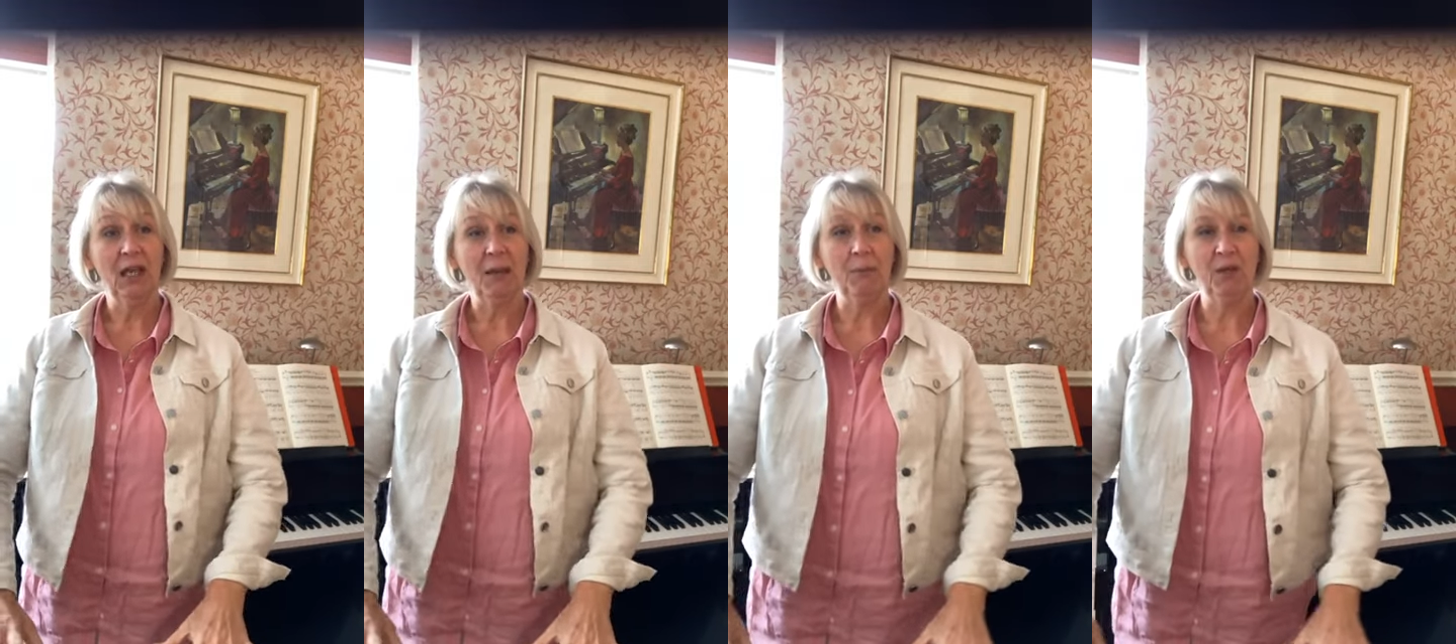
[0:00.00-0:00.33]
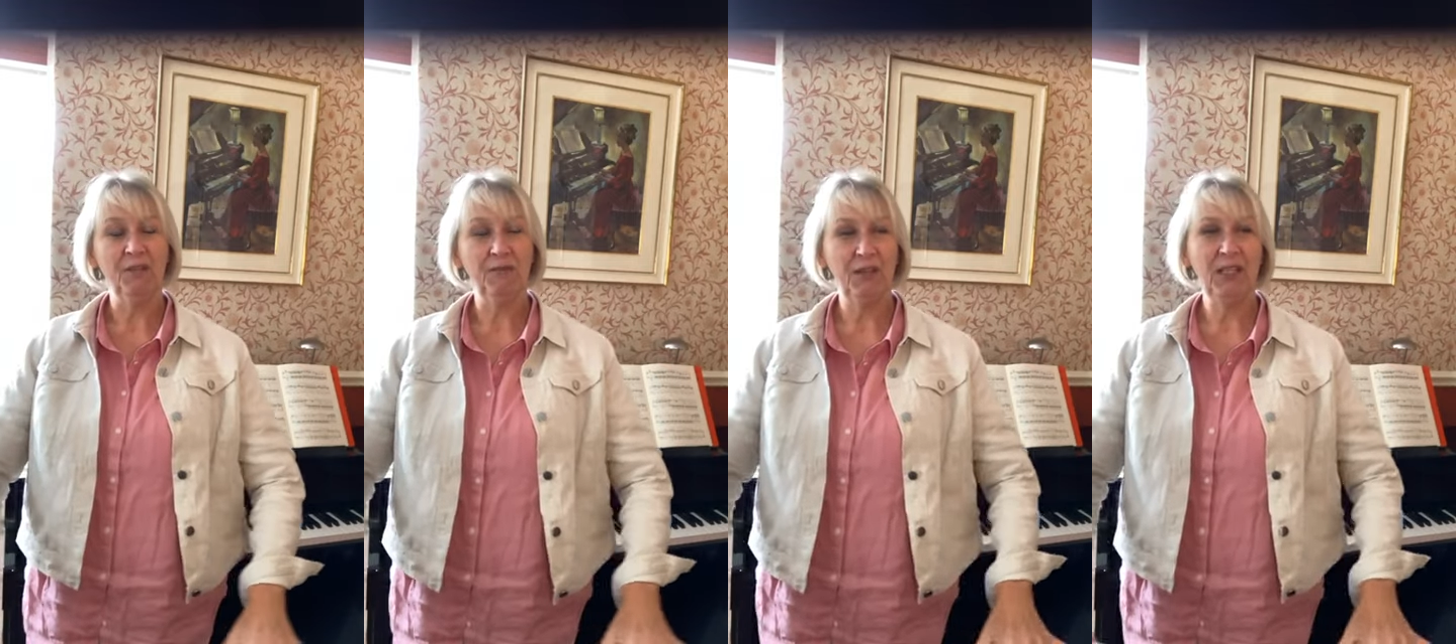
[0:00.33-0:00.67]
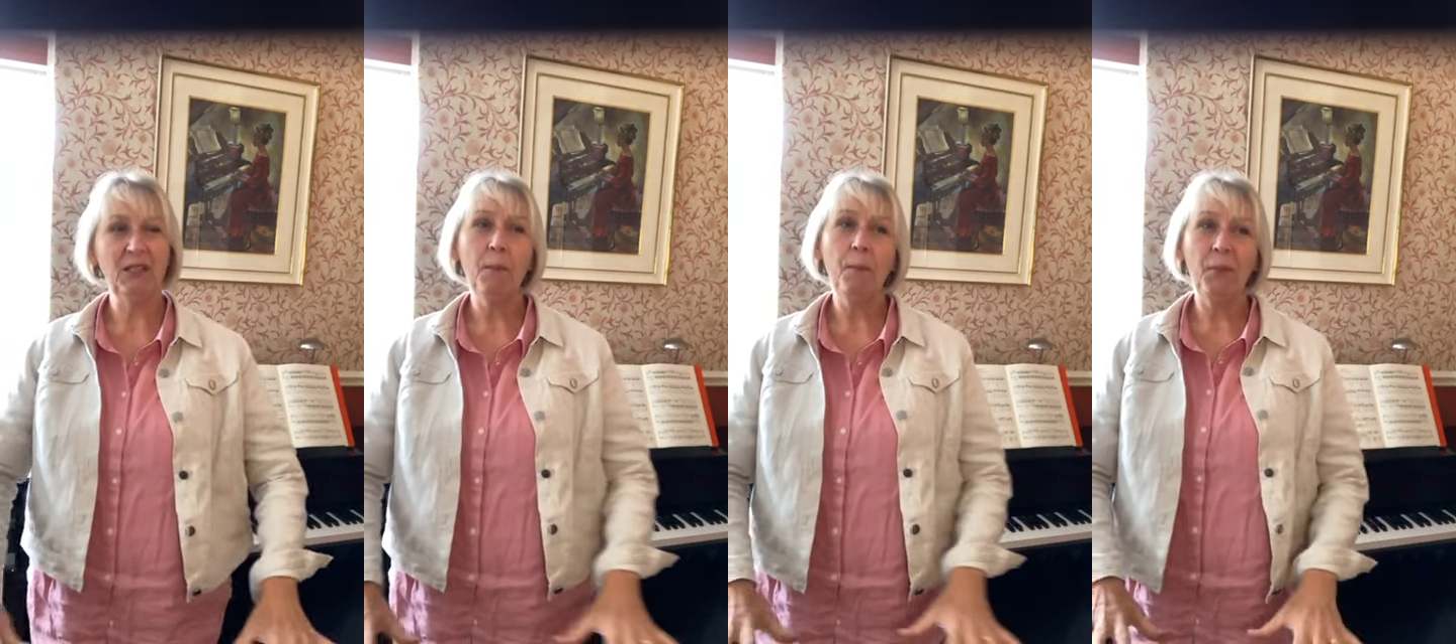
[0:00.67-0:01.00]
And my
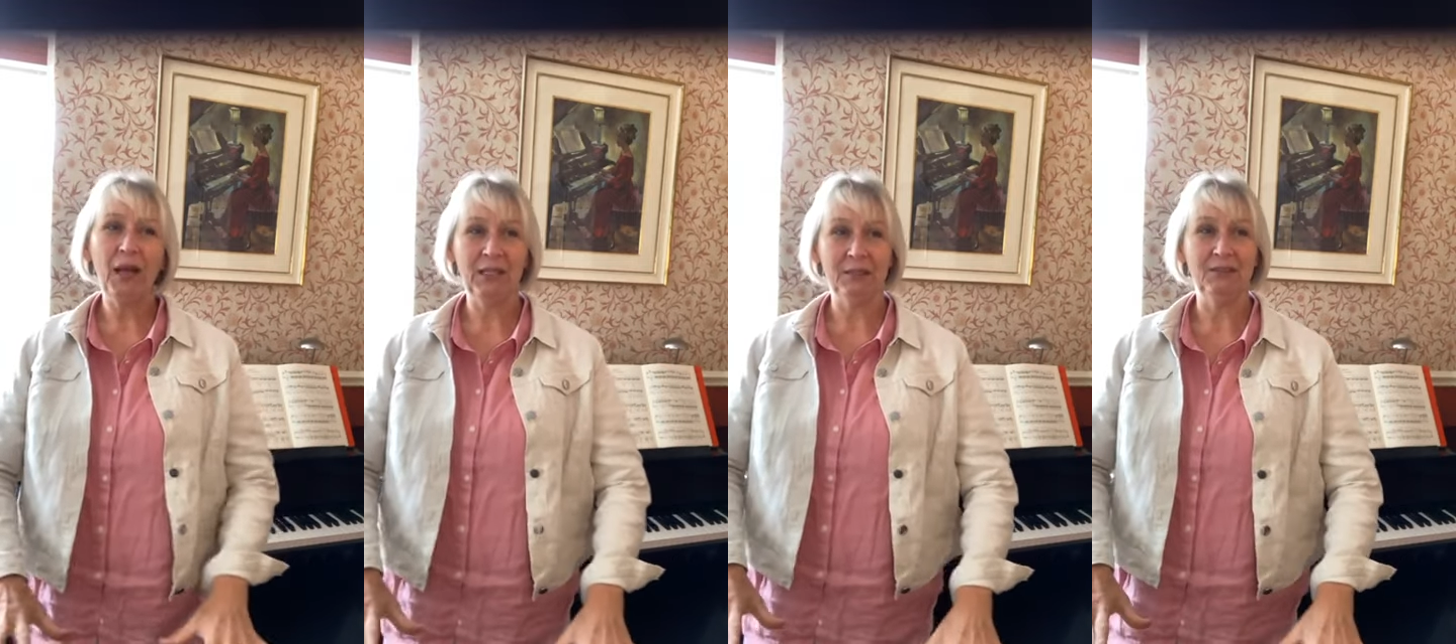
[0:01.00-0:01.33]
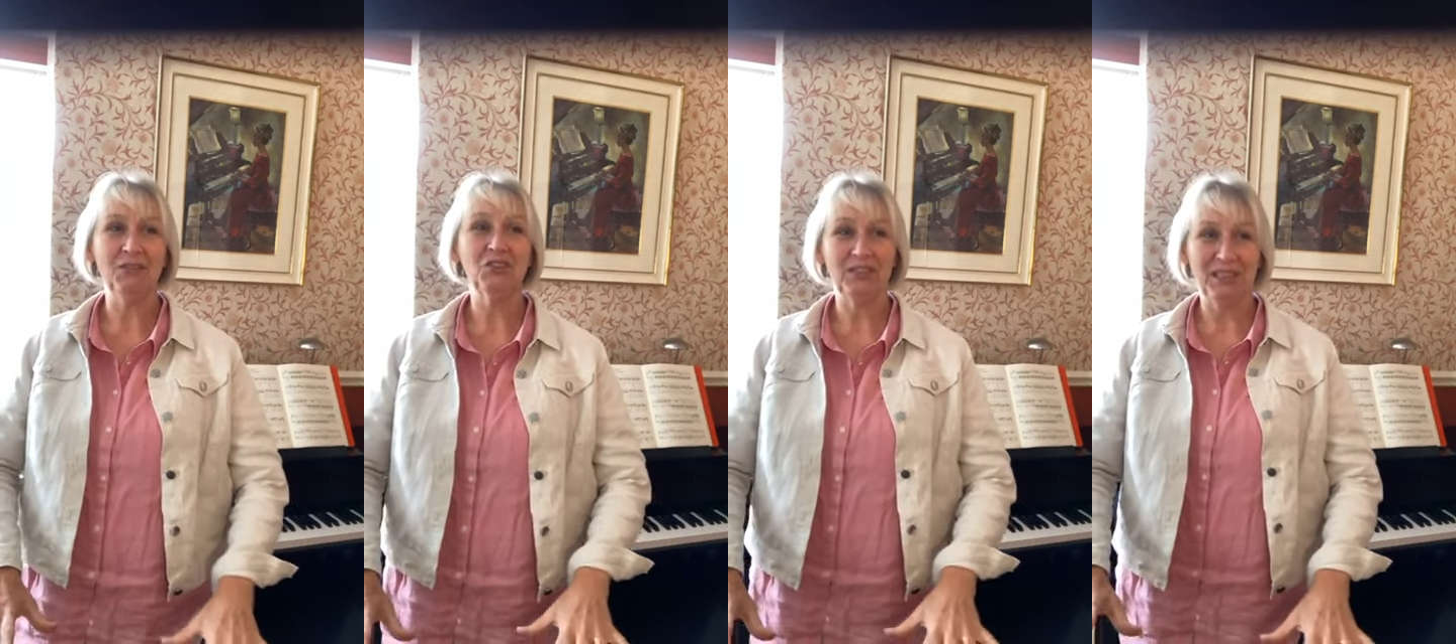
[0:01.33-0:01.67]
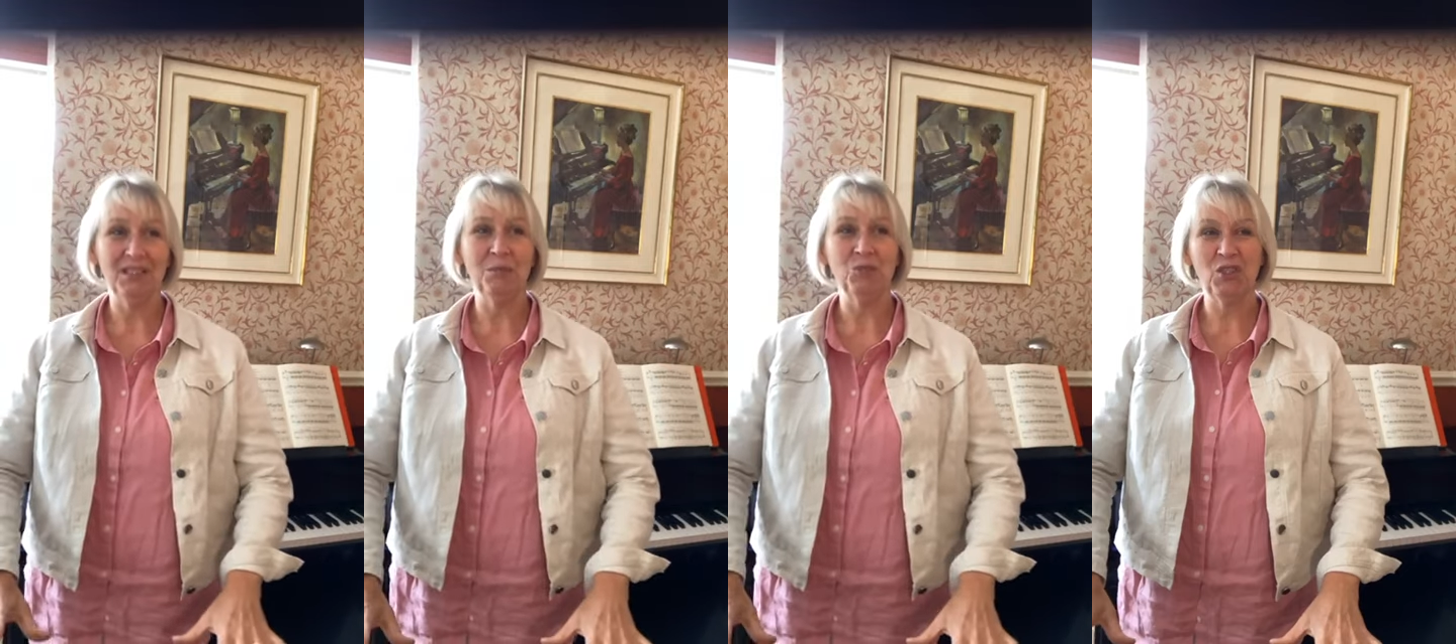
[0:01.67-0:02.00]
feet are balanced
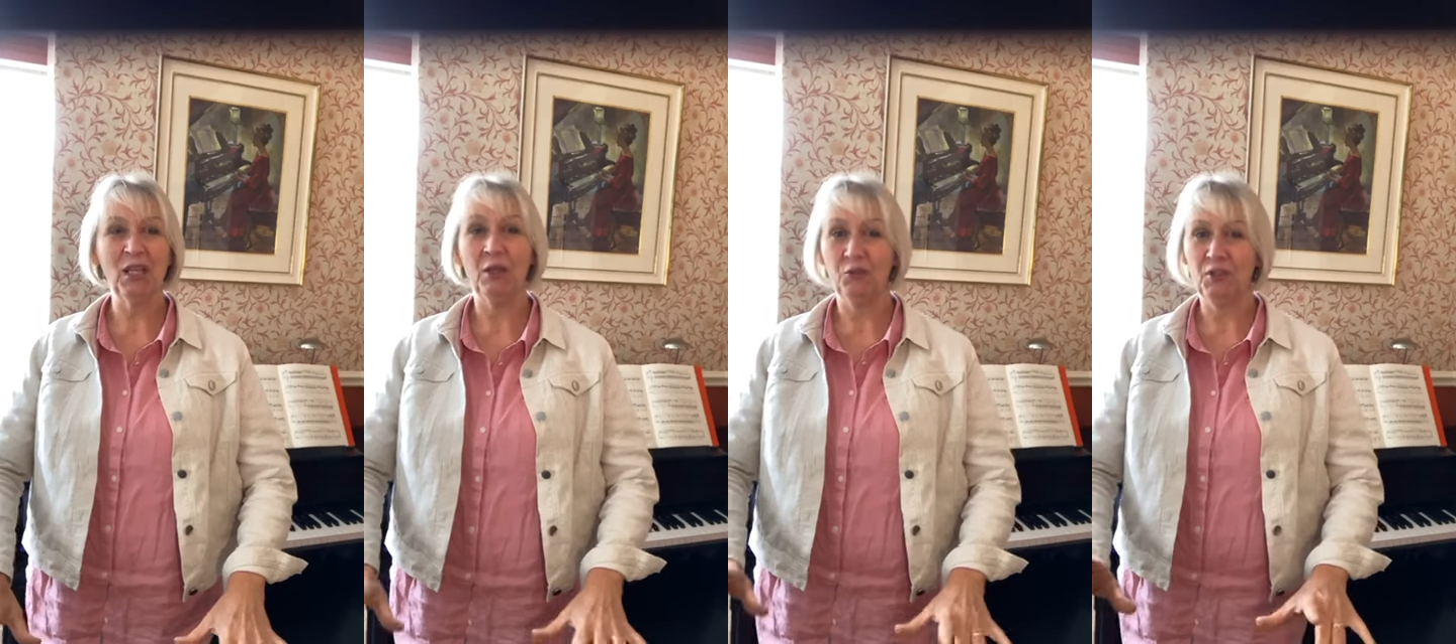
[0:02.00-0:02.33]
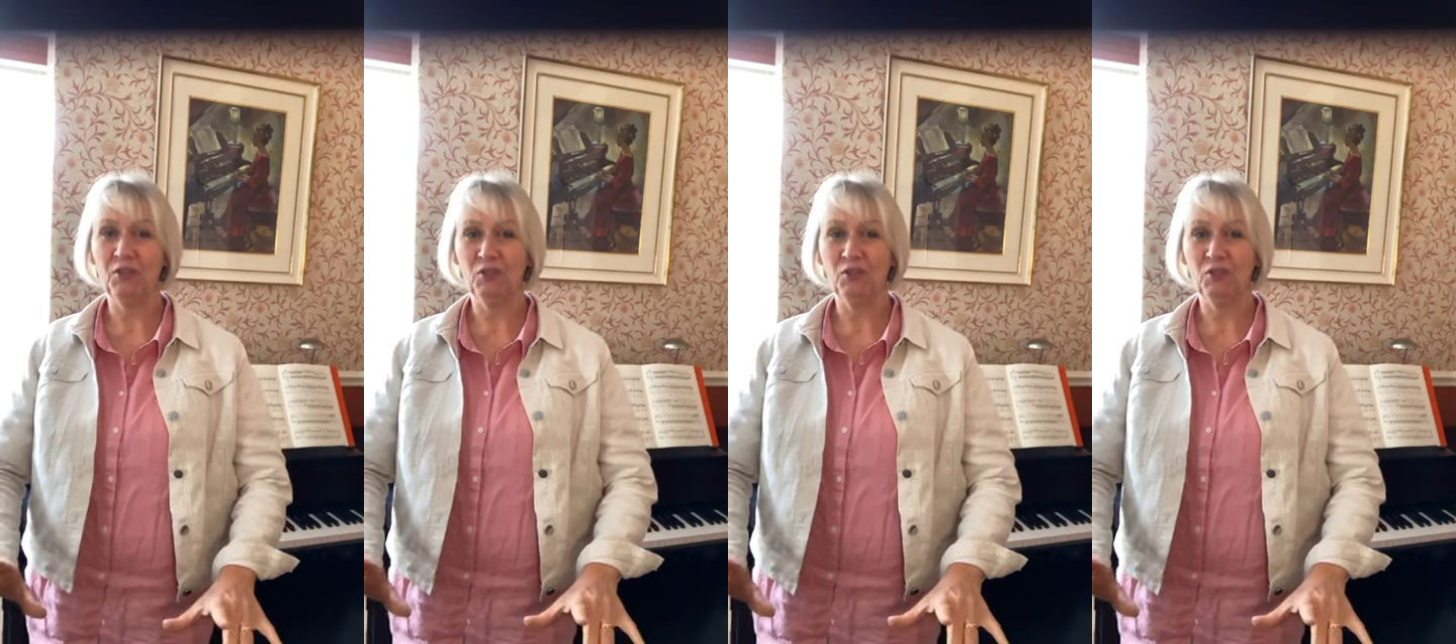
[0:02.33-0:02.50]
in themselves.